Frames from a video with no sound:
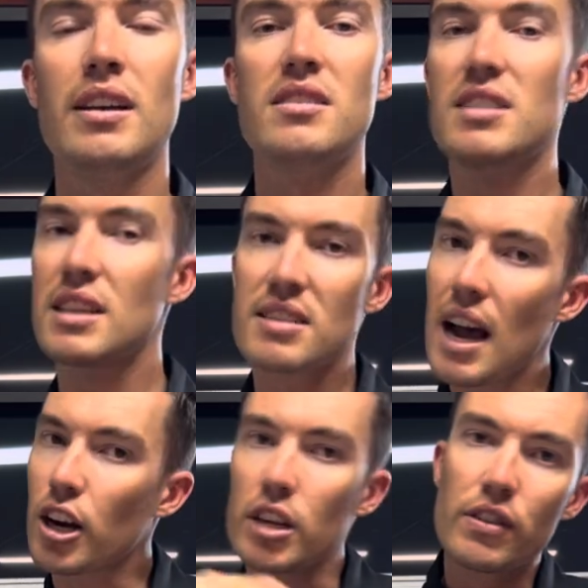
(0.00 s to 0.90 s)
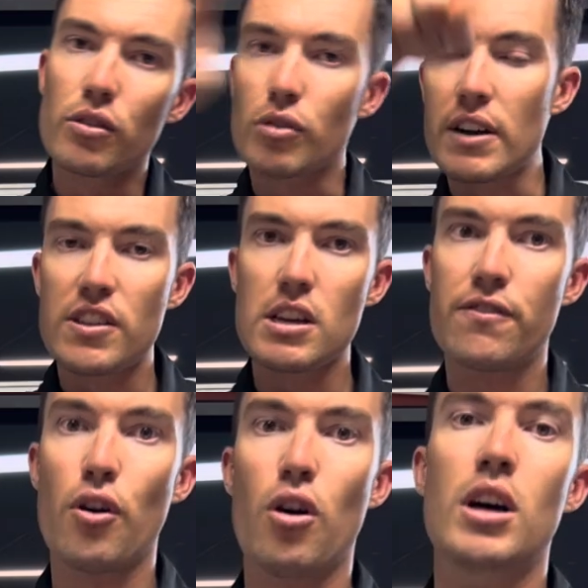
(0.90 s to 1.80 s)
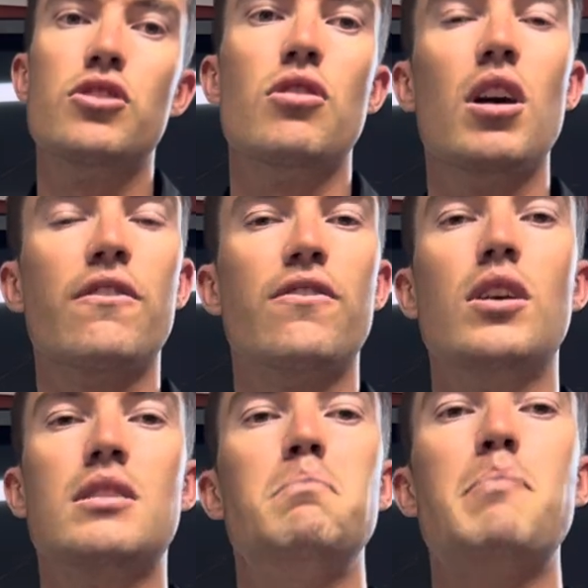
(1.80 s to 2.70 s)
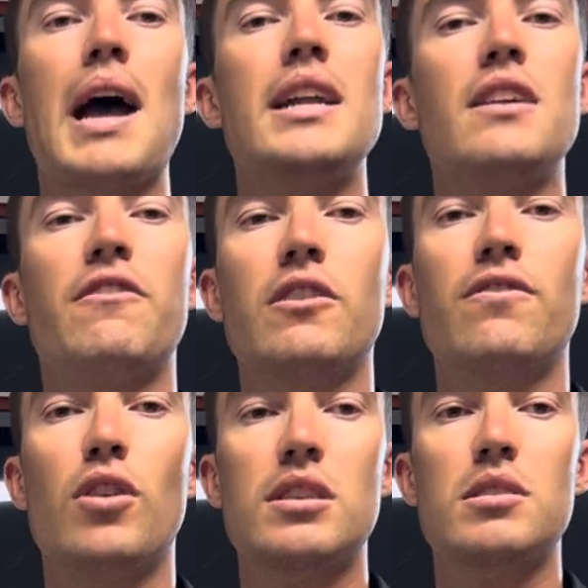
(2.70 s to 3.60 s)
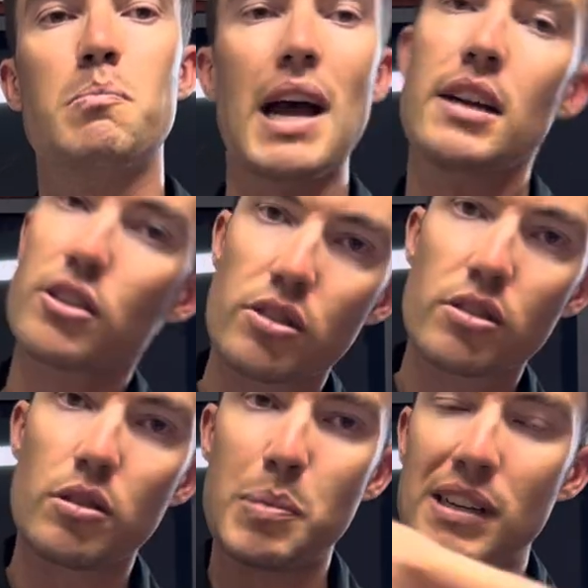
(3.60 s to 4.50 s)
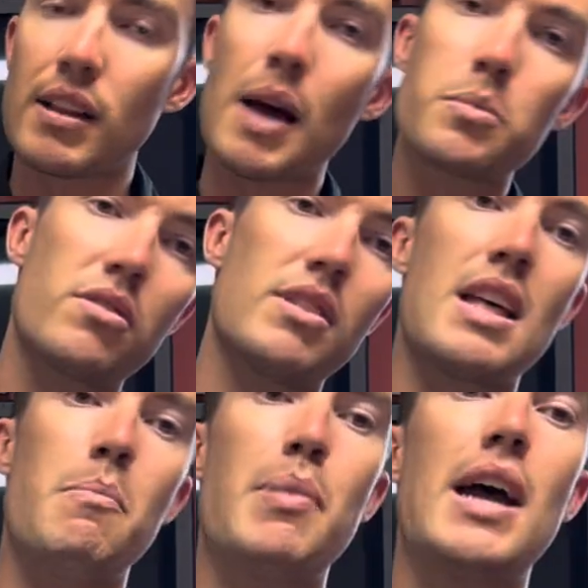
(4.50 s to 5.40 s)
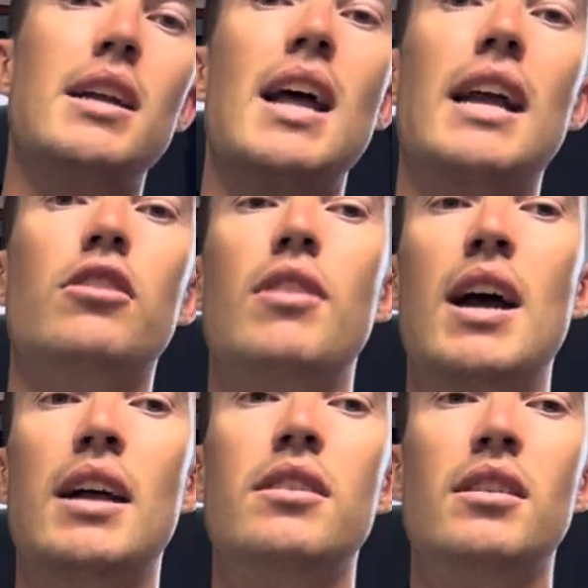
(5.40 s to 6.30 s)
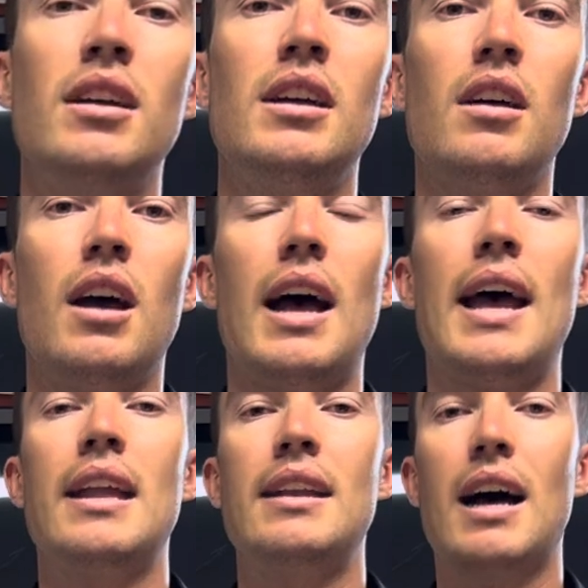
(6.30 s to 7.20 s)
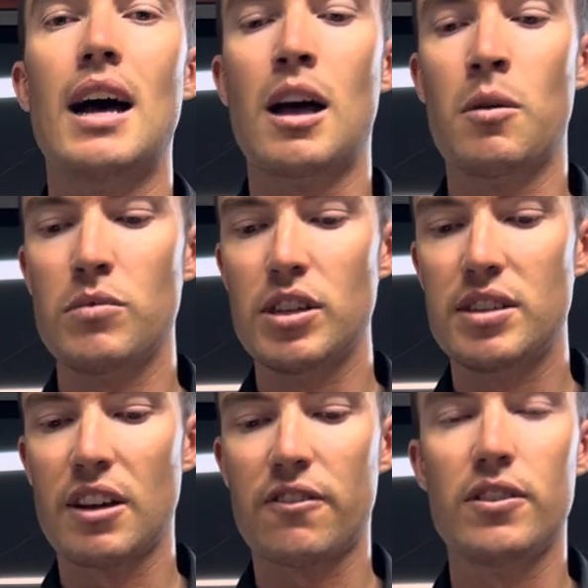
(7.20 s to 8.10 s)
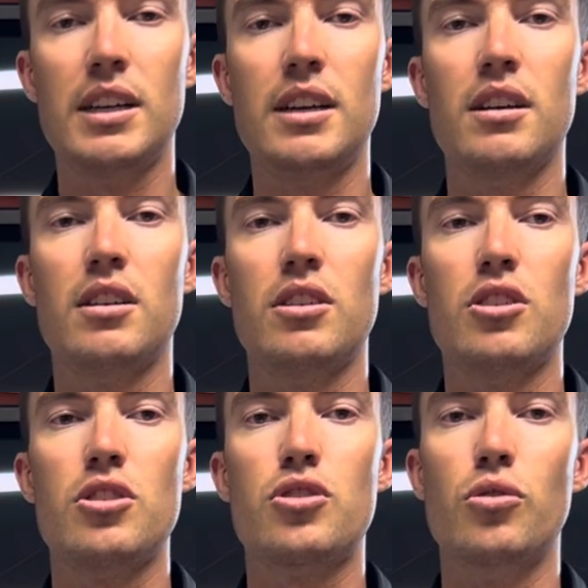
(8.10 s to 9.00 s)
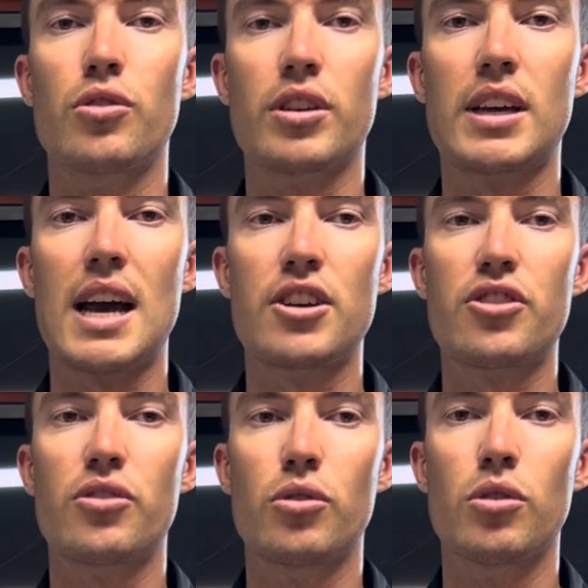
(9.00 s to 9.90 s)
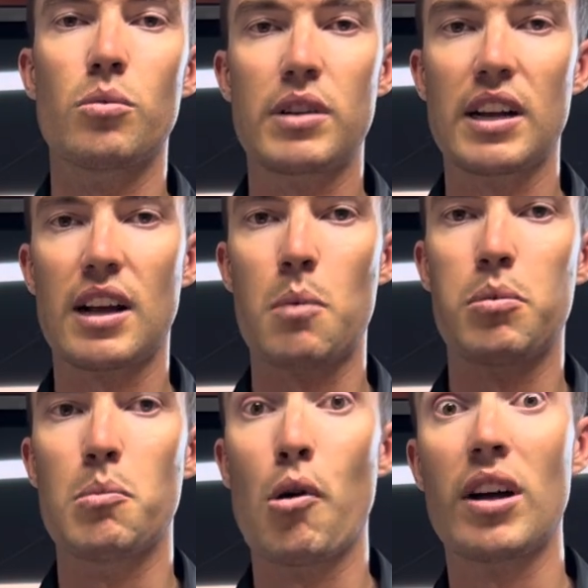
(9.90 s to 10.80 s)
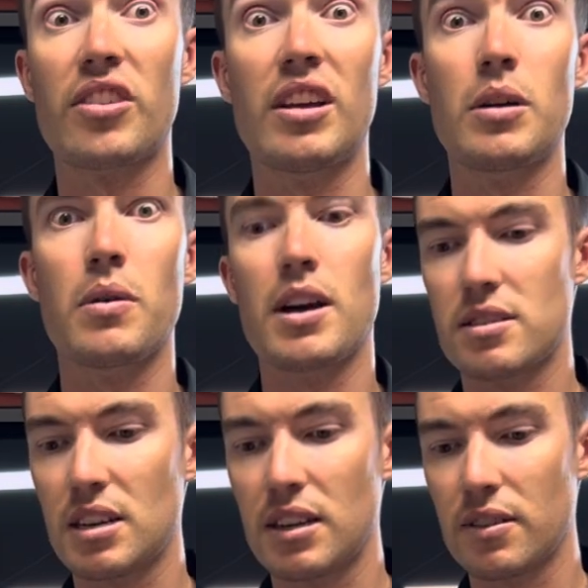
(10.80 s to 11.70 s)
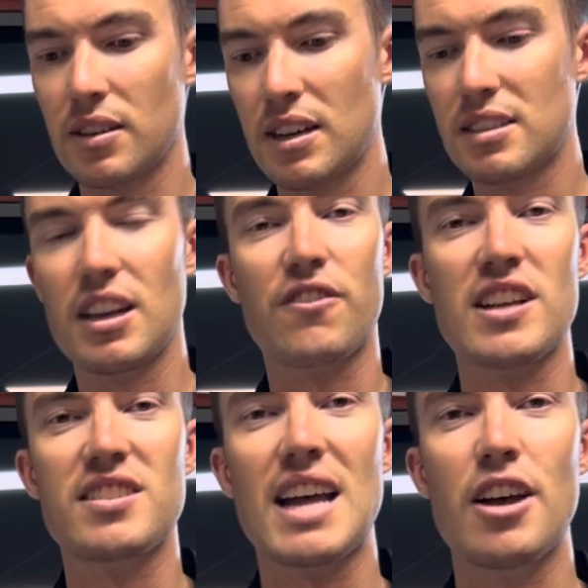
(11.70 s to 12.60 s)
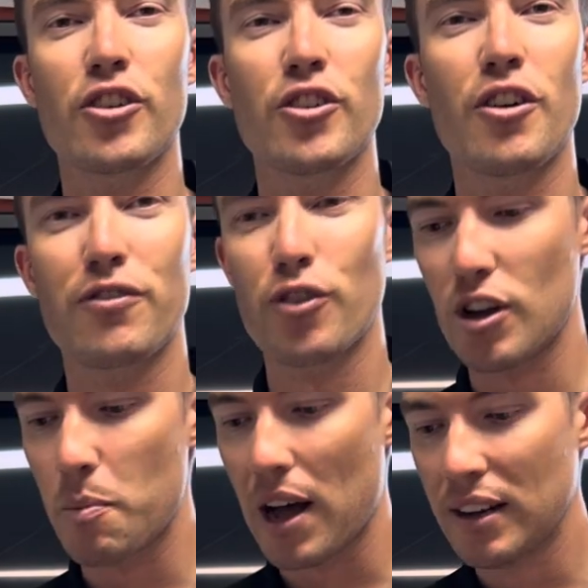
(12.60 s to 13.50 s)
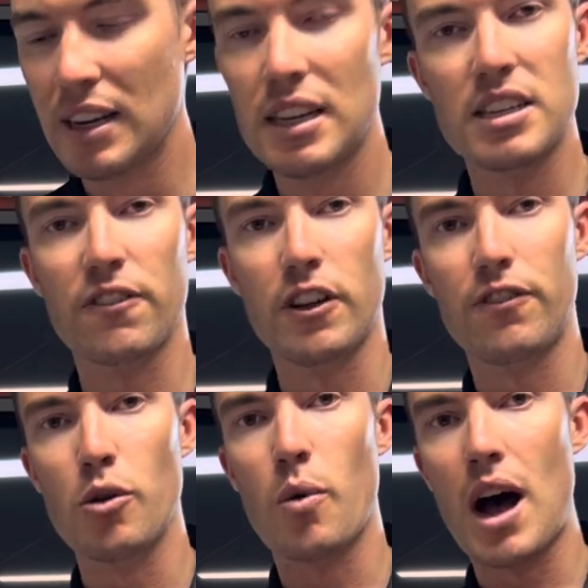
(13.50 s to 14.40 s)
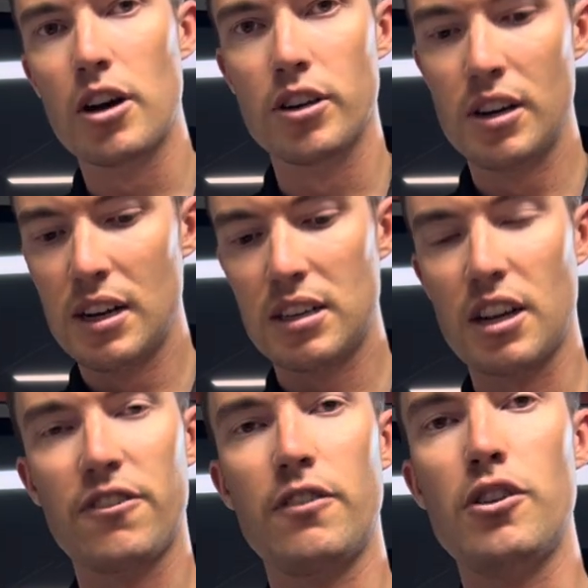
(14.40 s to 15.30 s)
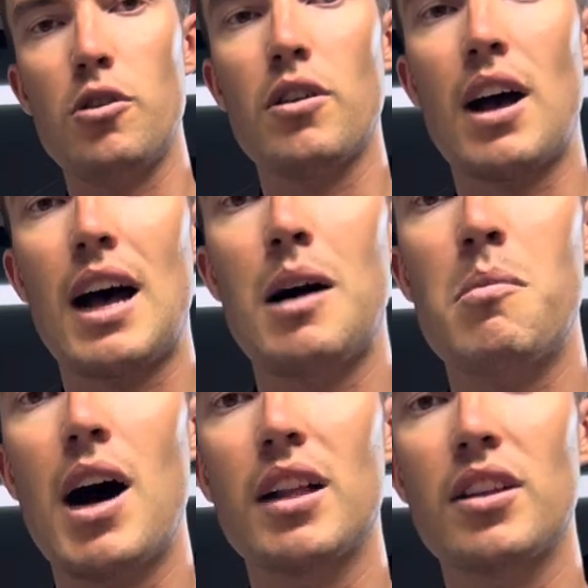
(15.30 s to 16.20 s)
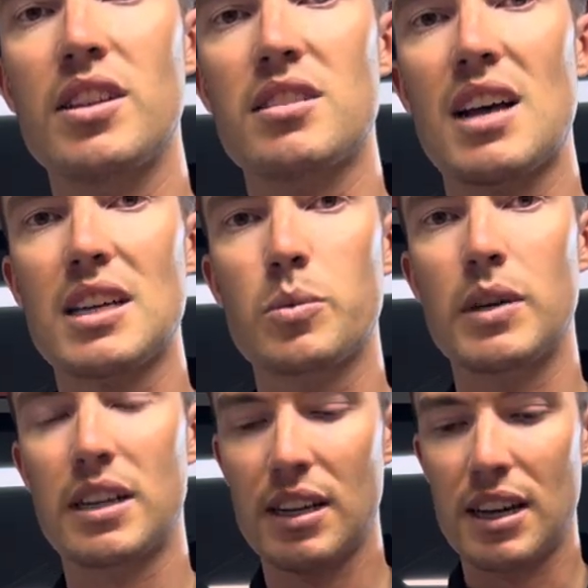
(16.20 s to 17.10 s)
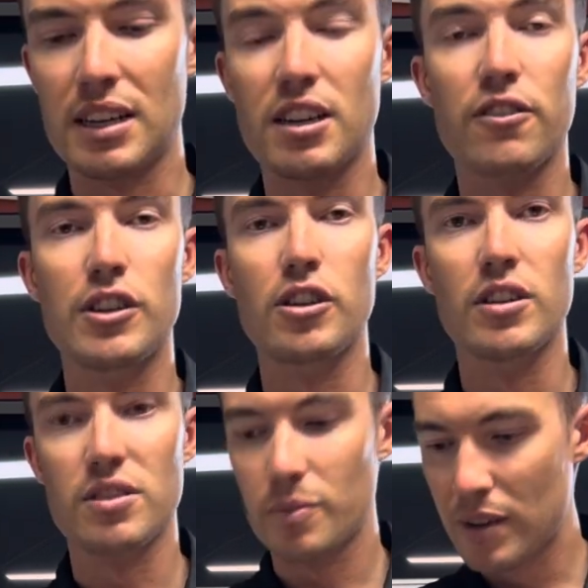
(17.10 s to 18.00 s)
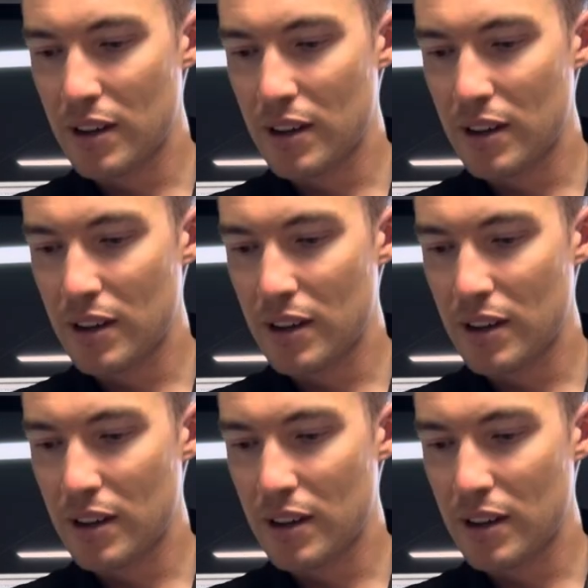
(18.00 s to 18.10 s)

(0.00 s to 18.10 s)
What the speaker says: Zigzag over the reef that you find, try to find some bait. If you can find some bait, just do big laps around that bait and hang around it, and you're definitely sure to catch or get a couple of bites anyway. See if they stay on or not for you. But definitely a few wahoo, definitely a few marlin this last week, and definitely dollies.